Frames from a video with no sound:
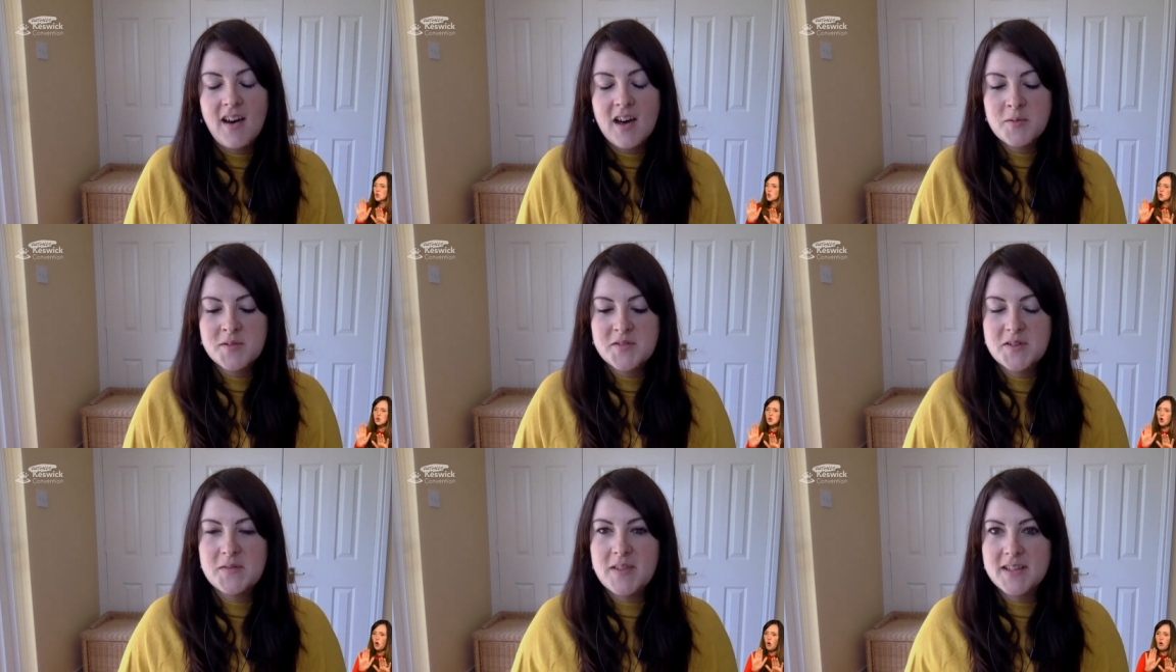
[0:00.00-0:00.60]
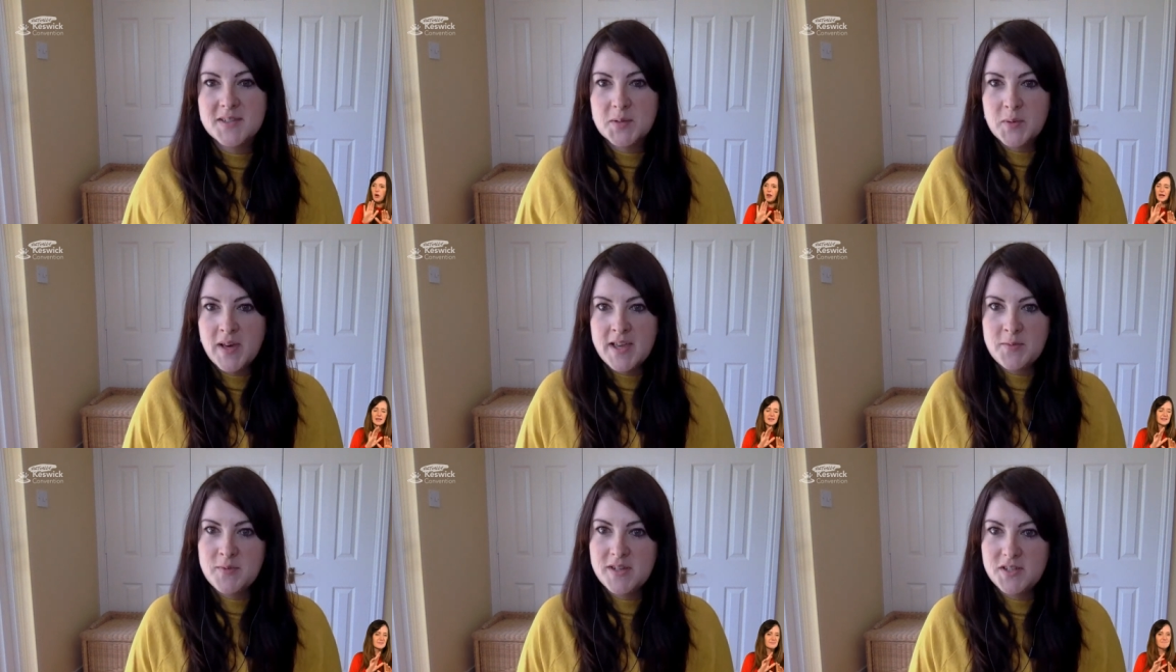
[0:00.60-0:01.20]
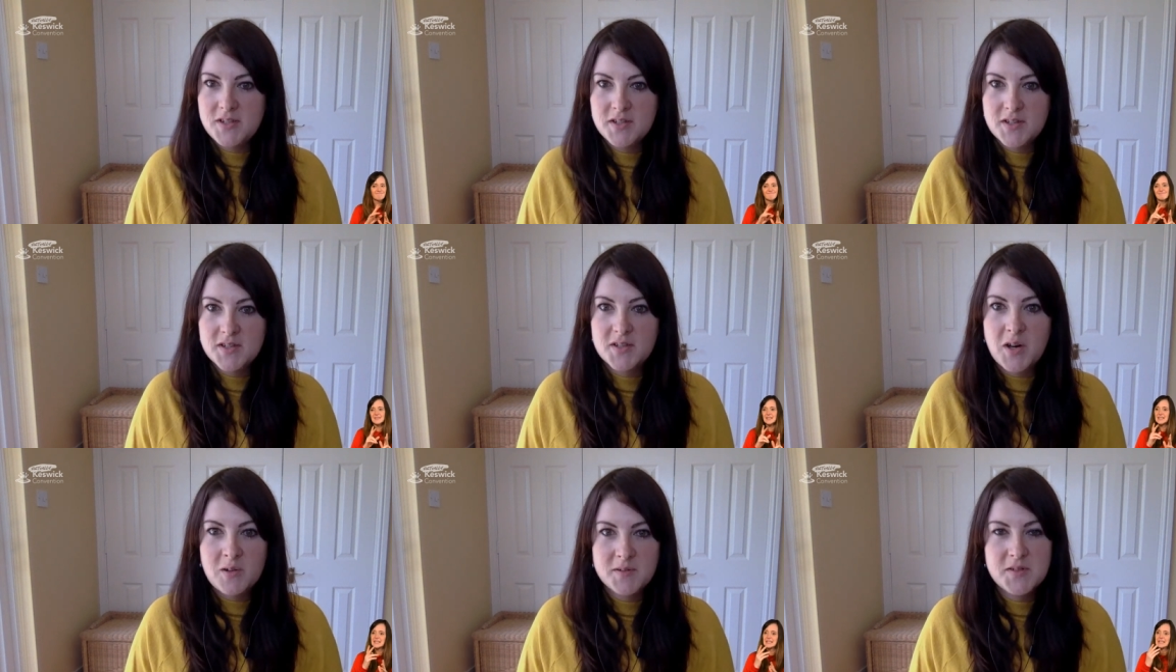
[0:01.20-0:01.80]
I wonder if there's a way in which you
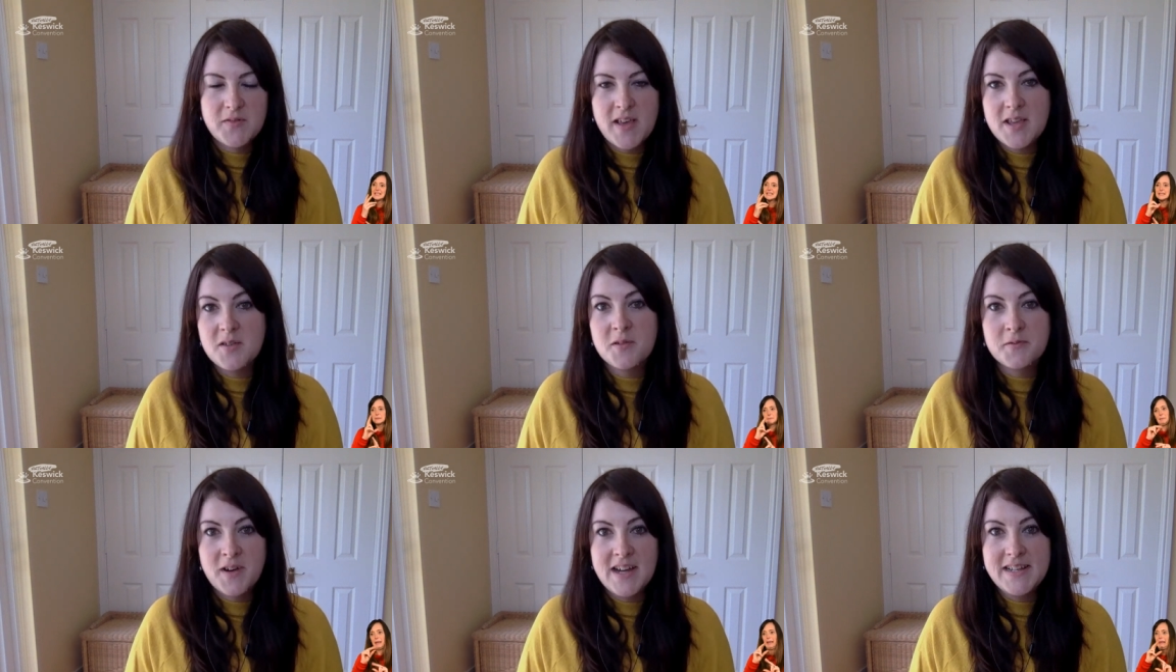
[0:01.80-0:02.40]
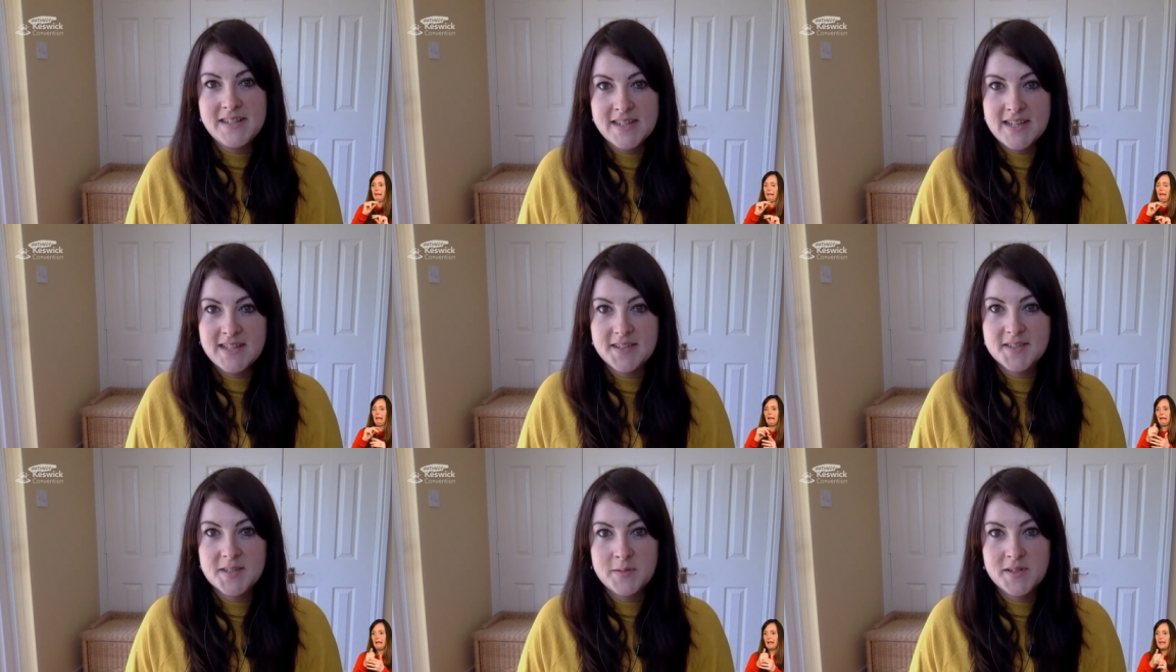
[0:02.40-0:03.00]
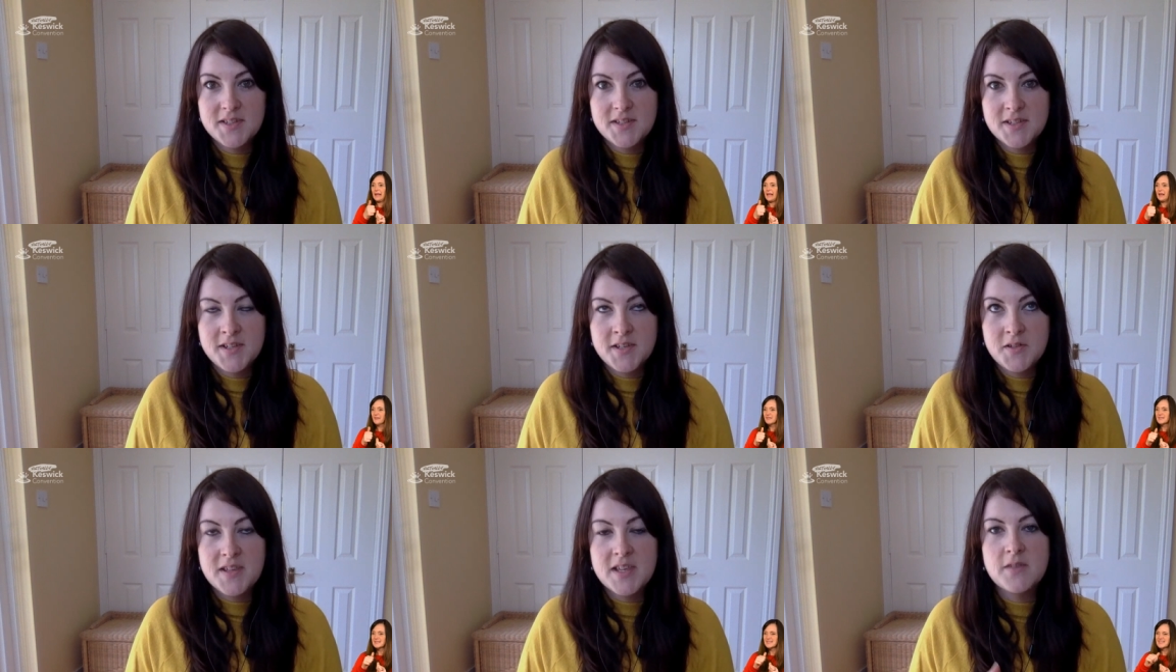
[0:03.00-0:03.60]
could cultivate your writing so as
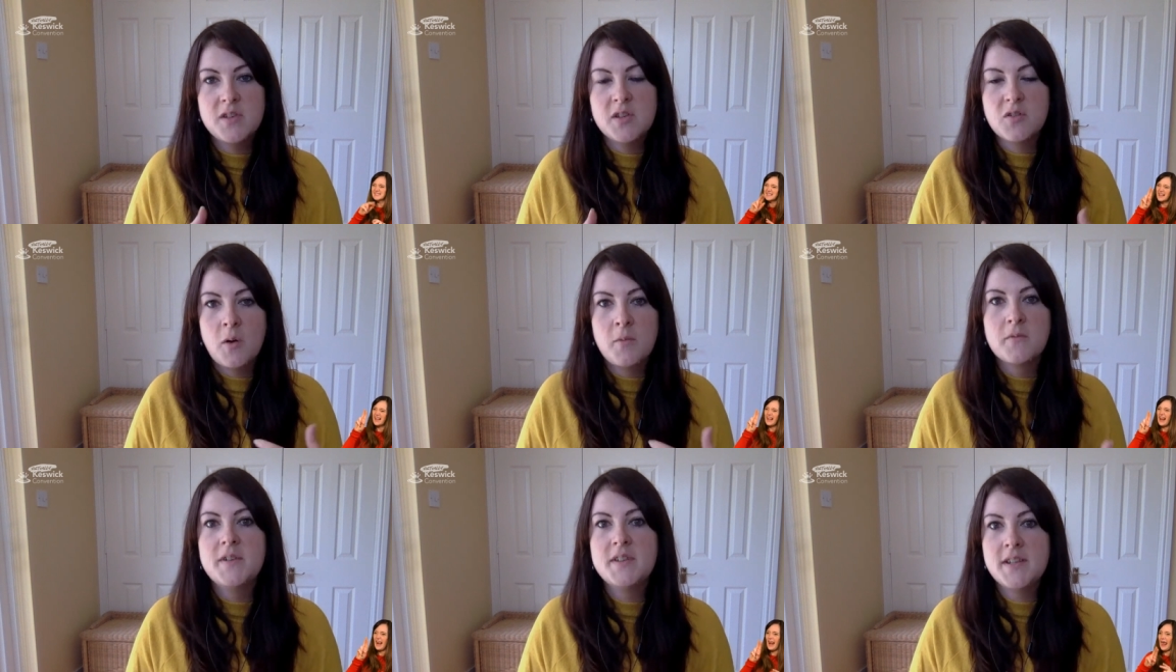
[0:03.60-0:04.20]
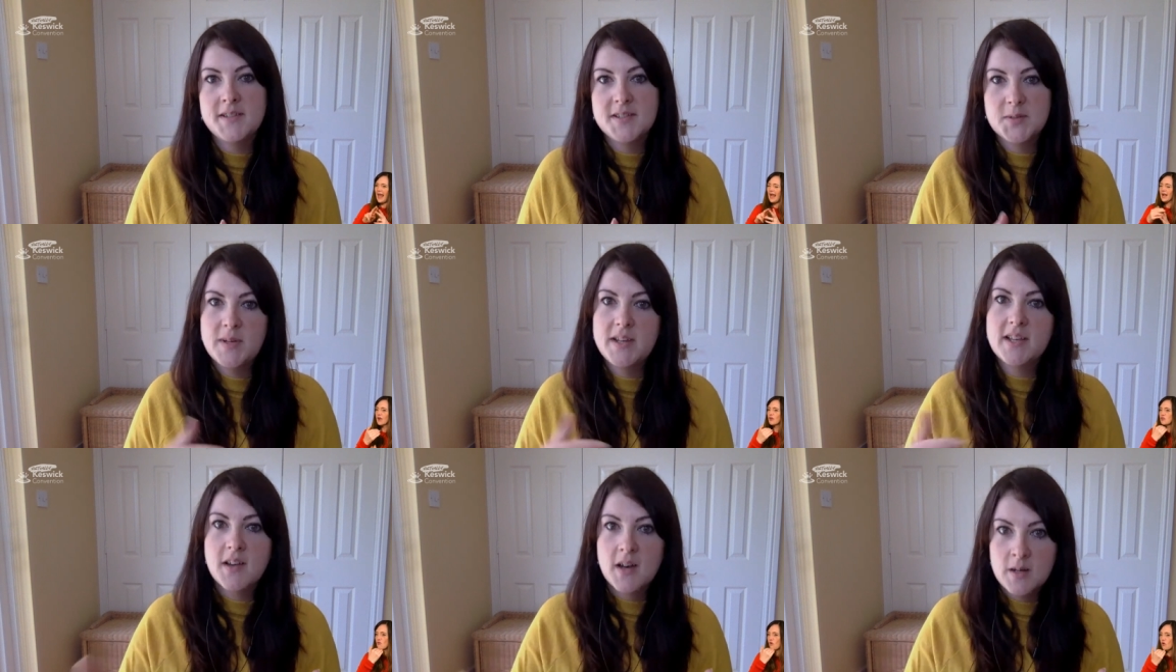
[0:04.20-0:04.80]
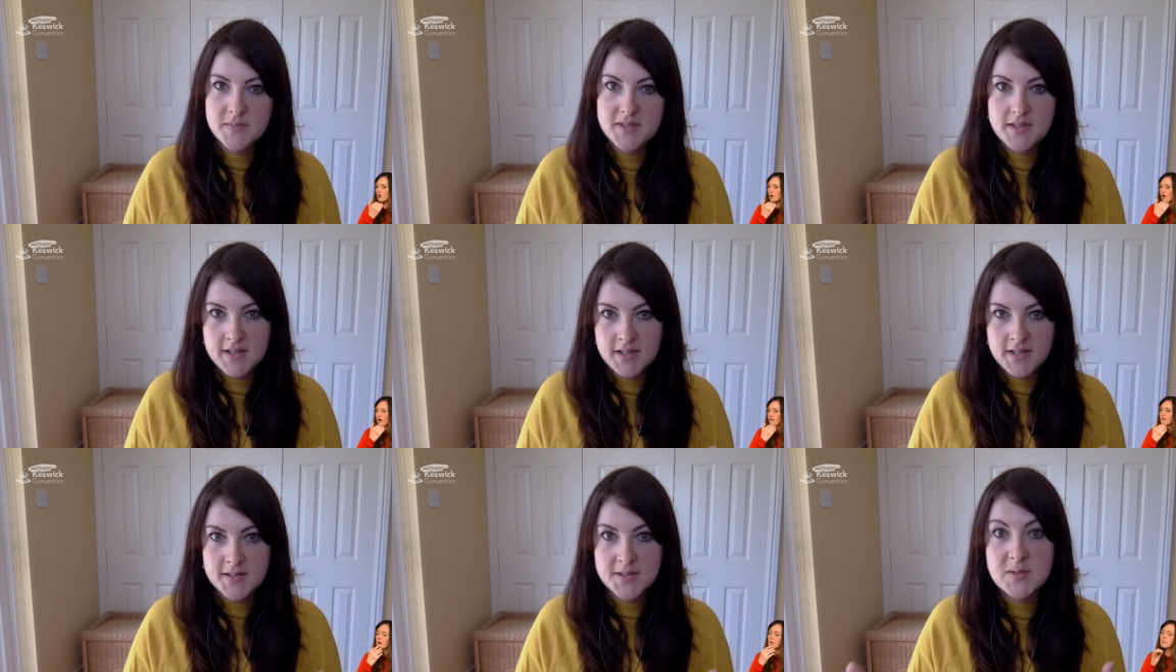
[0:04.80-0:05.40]
to give you confidence when it comes
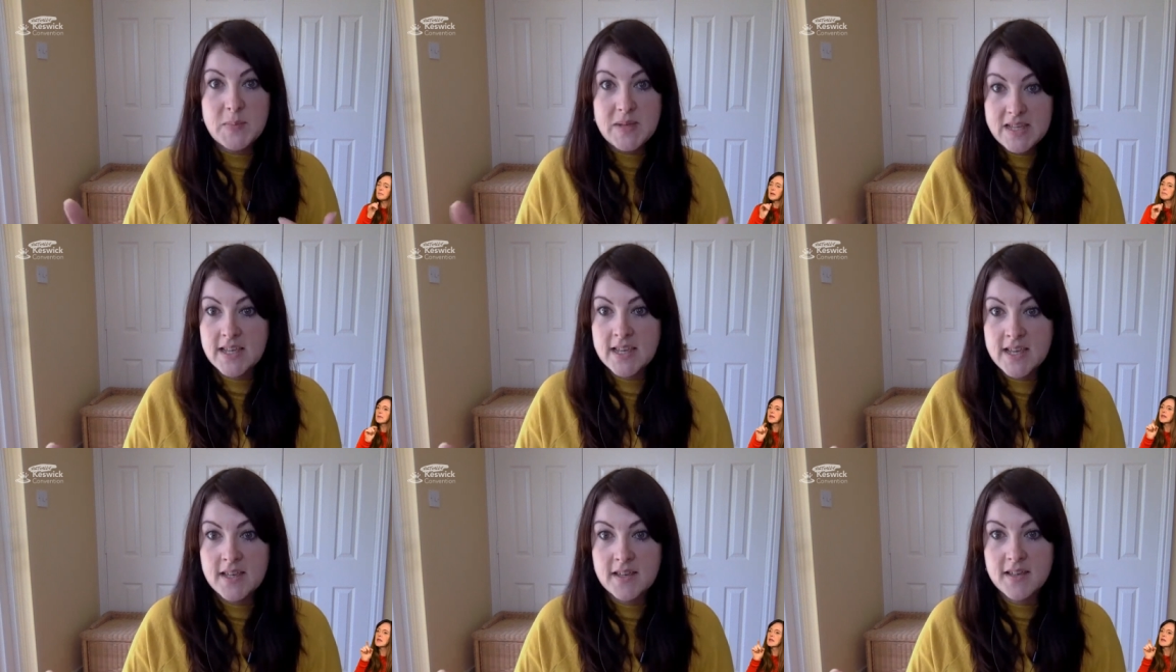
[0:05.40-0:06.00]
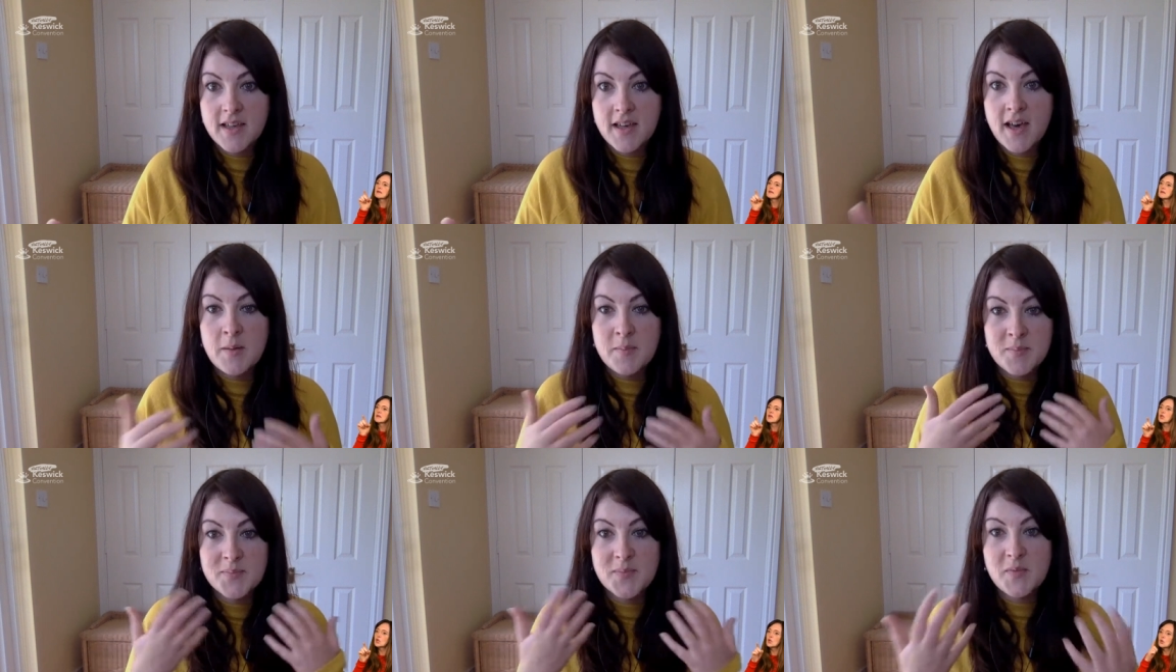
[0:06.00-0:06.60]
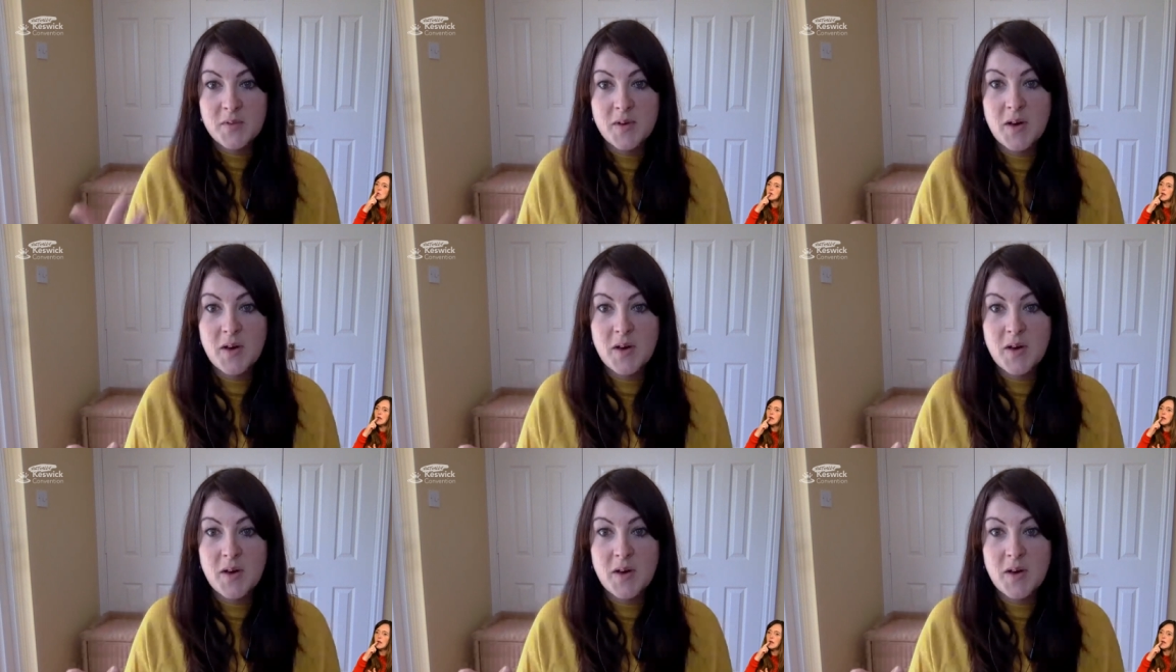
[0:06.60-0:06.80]
to speaking um,